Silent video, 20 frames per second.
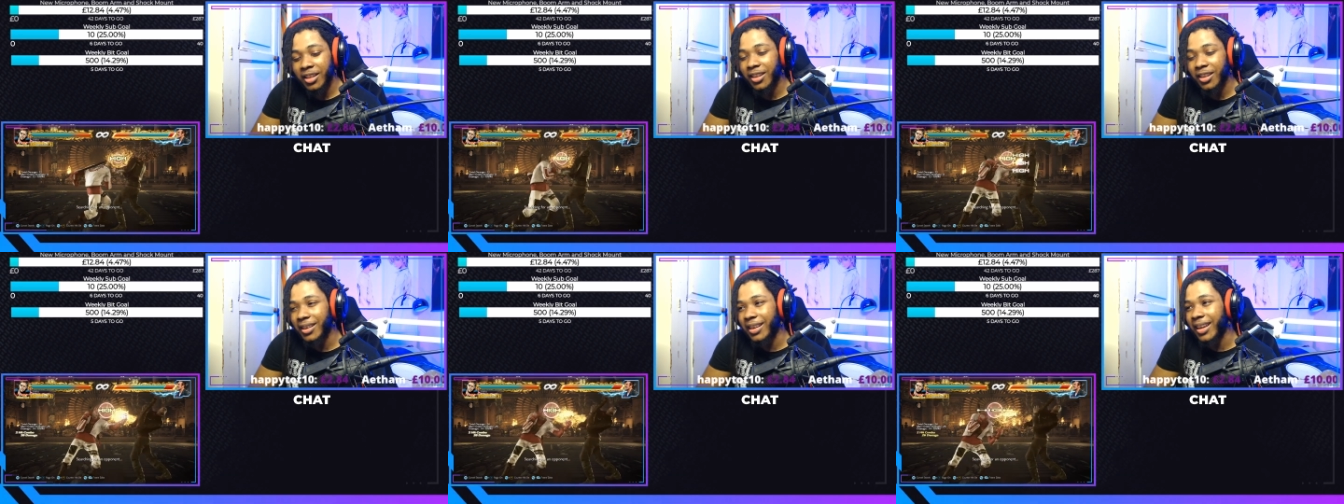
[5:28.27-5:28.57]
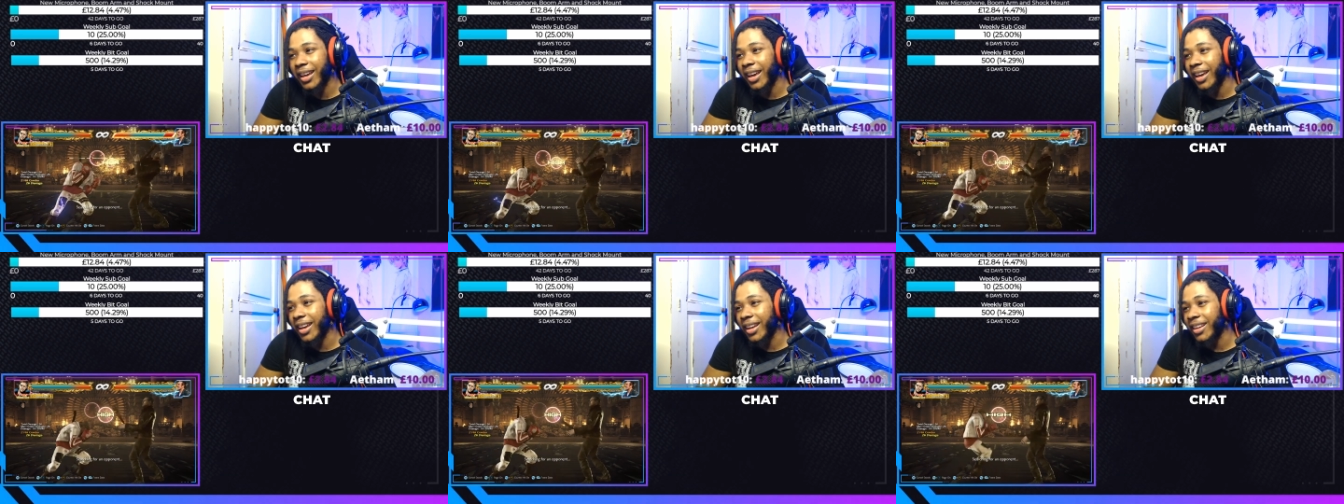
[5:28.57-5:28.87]

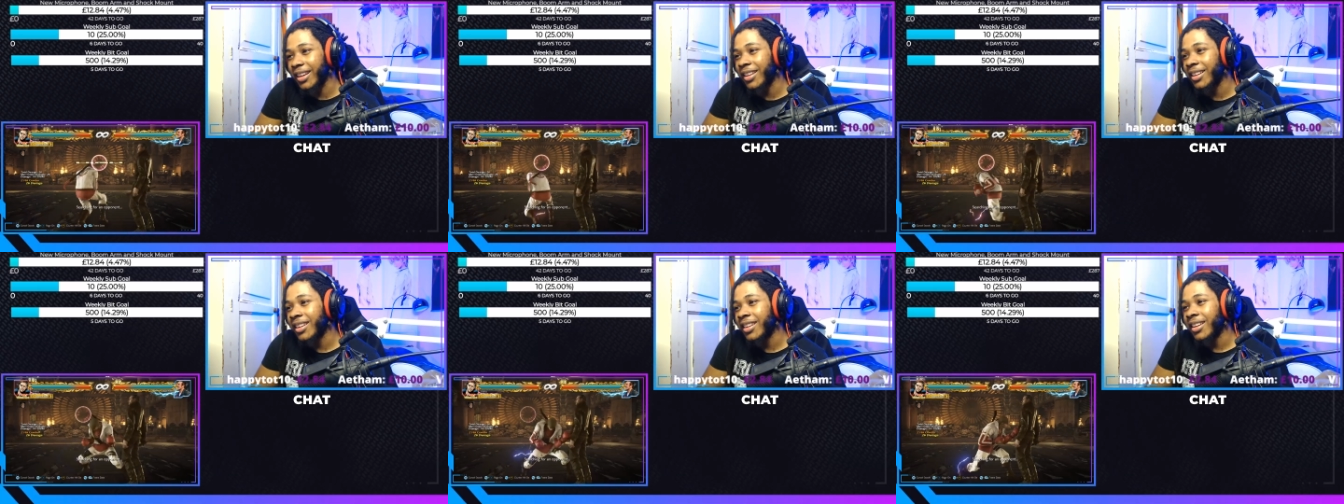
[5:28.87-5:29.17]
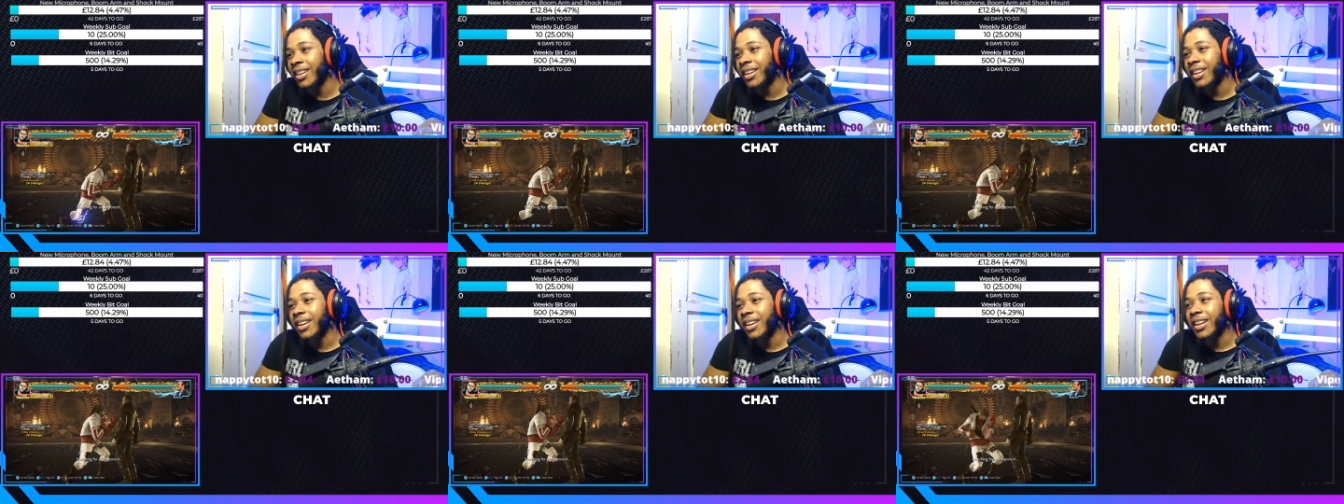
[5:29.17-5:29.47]
okay
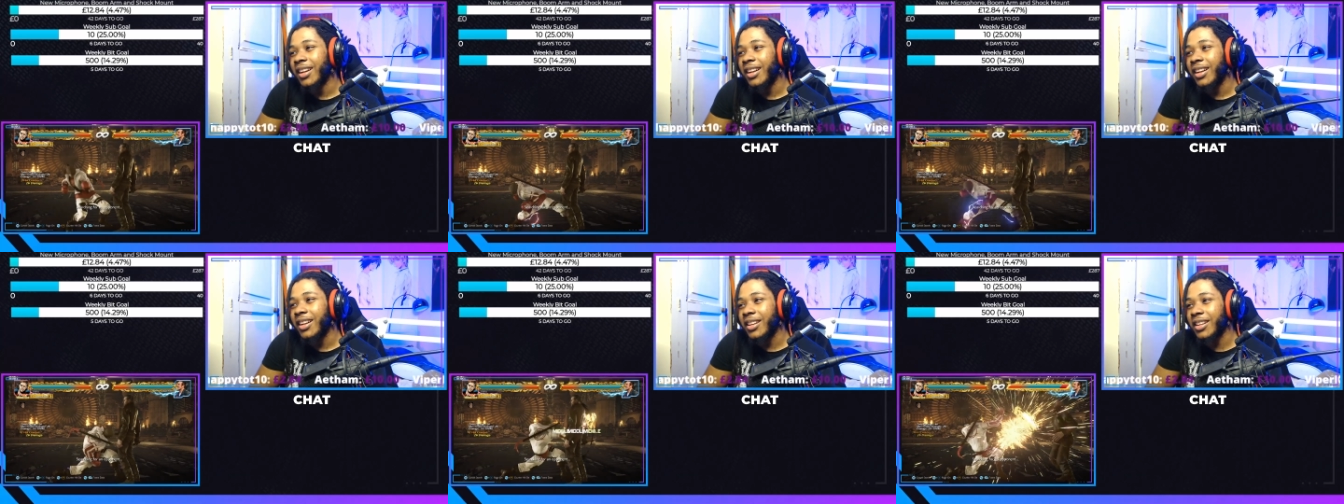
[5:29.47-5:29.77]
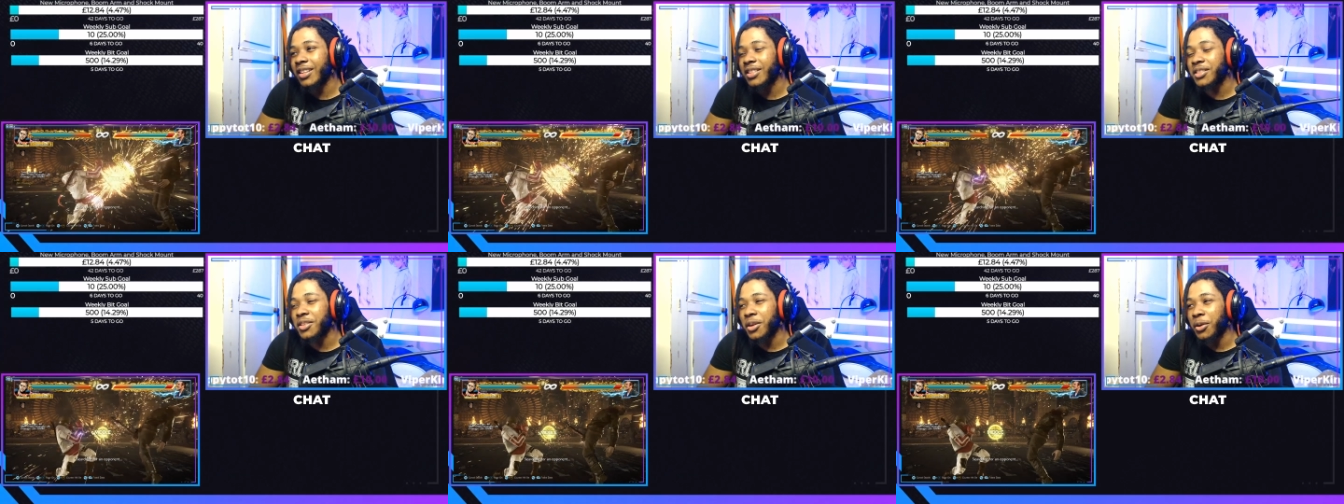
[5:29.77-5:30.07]

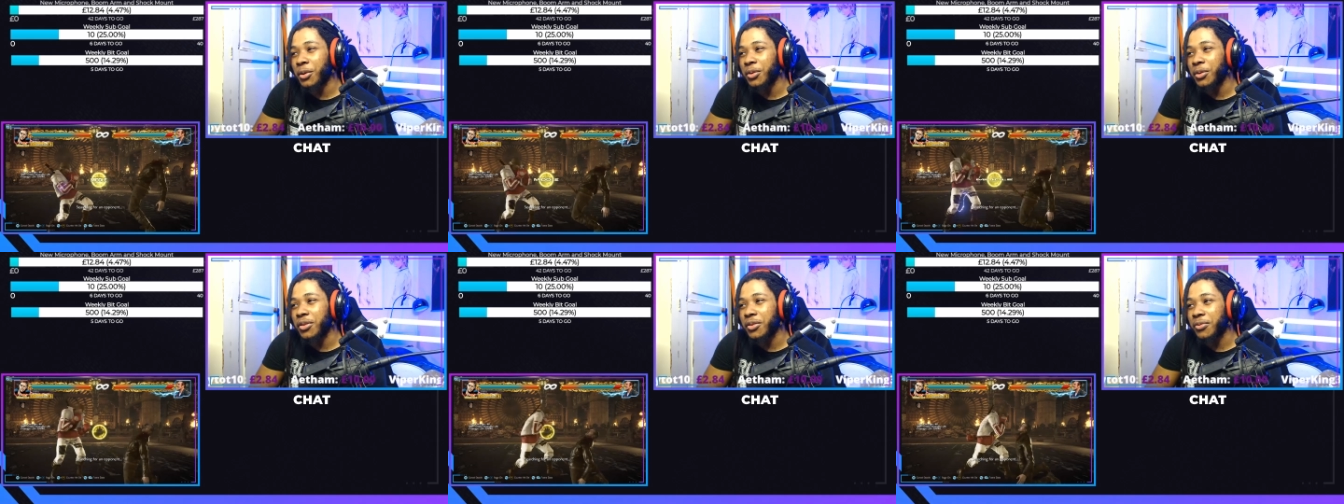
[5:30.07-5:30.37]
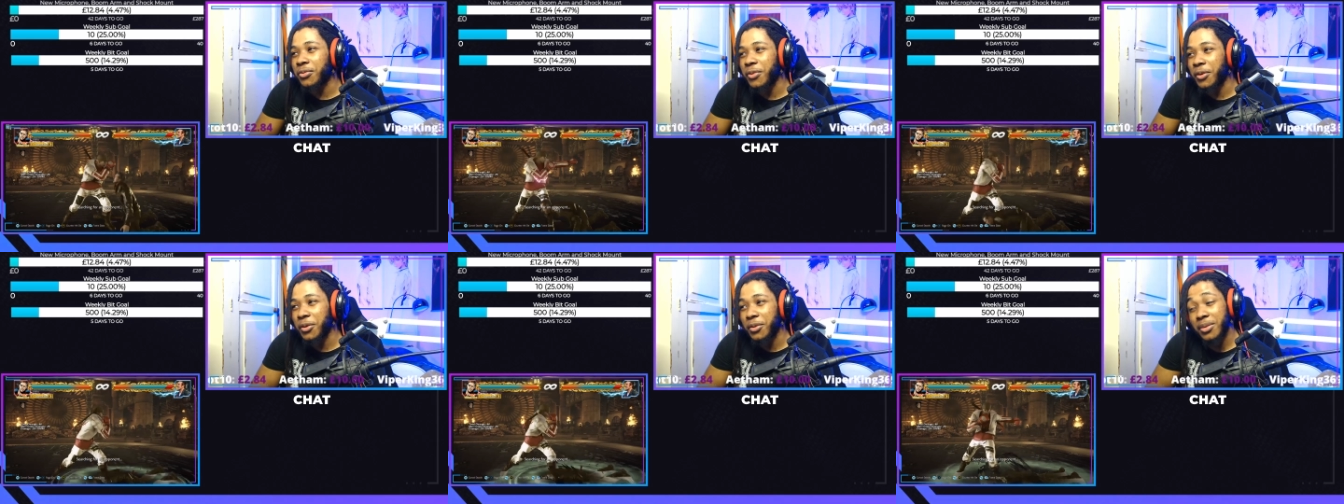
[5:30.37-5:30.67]
let's hold the
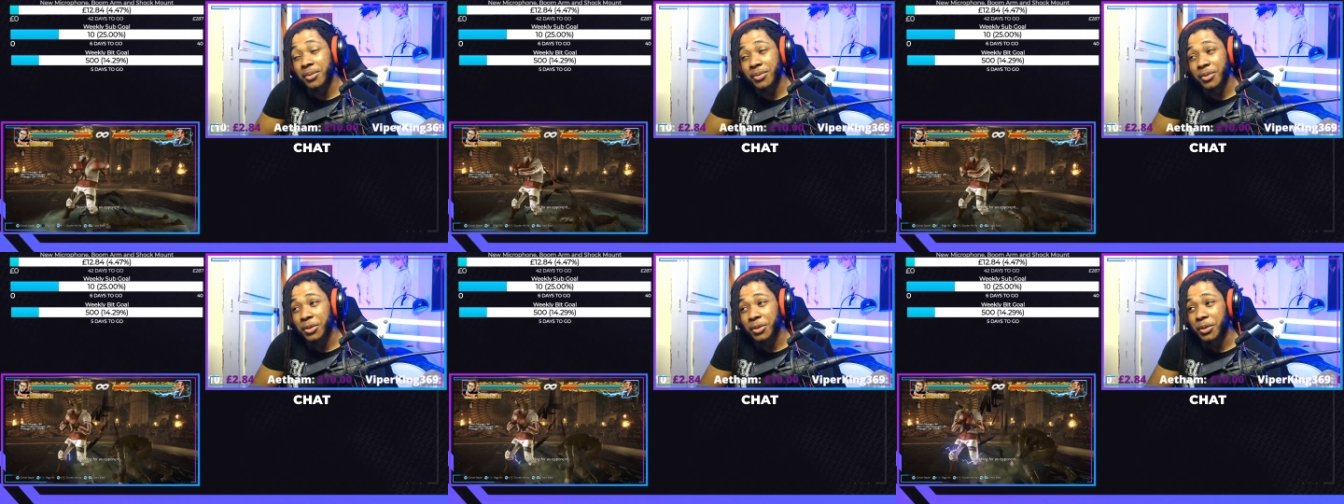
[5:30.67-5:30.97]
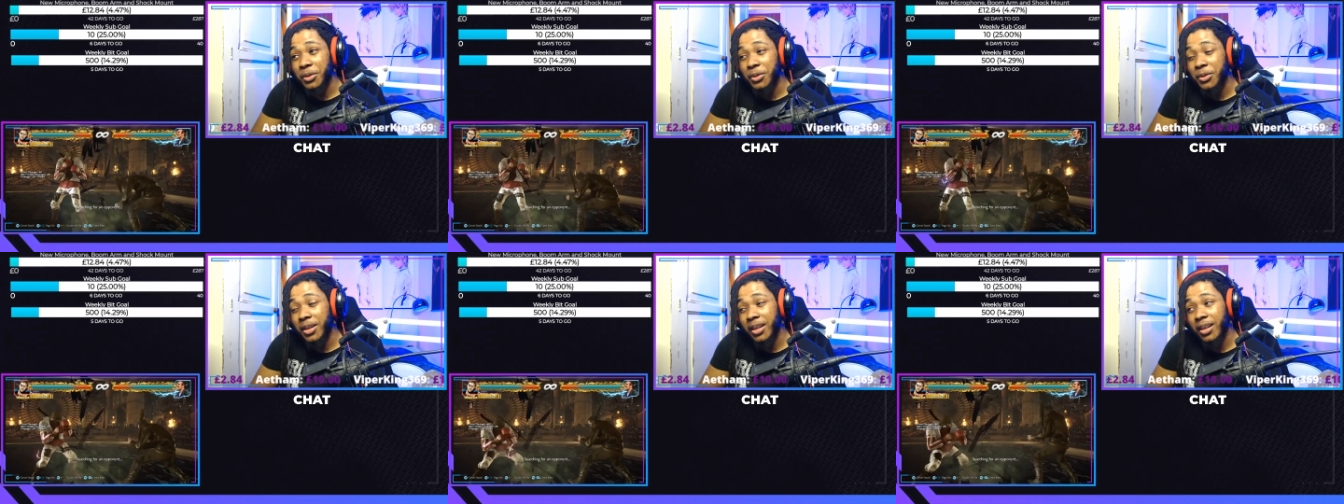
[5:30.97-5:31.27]
phone real
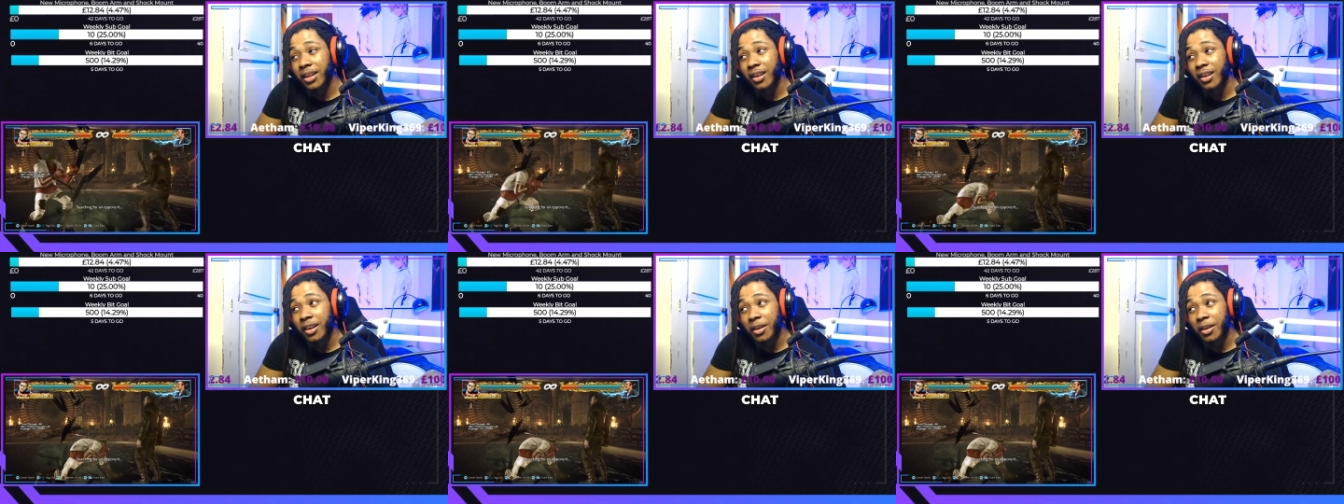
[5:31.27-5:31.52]
quick